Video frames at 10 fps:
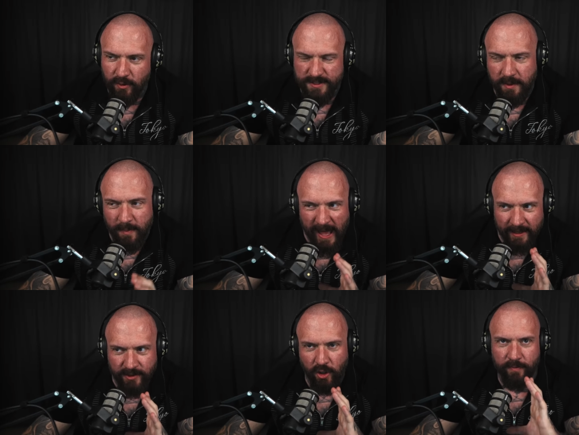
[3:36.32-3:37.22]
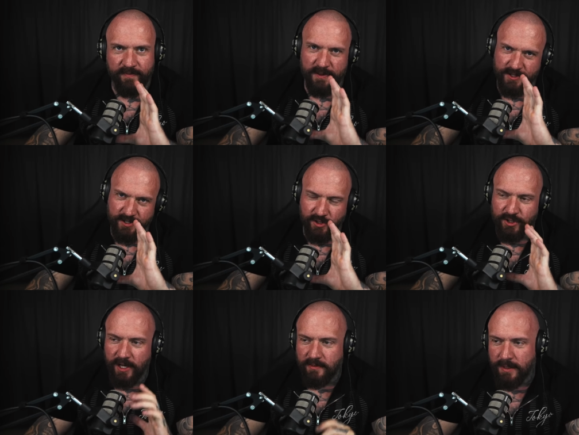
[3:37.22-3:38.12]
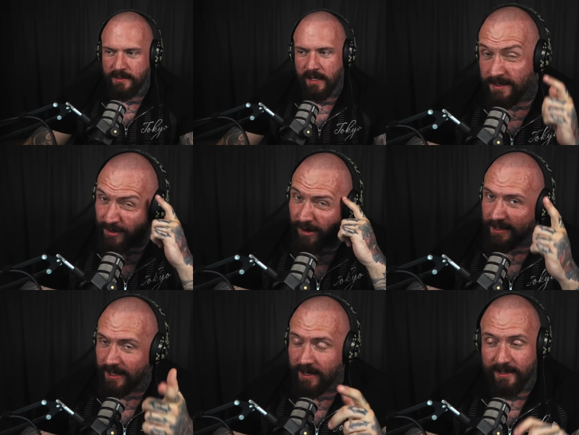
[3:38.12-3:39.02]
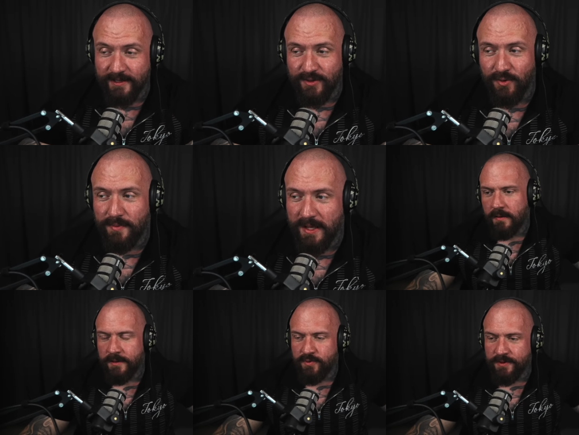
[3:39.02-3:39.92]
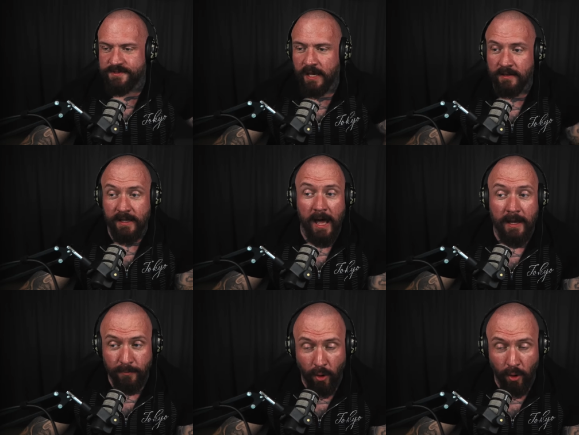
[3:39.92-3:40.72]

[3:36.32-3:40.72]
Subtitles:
obviously panned up for the sunshine bit there. Director like his own man. This one's titled I'm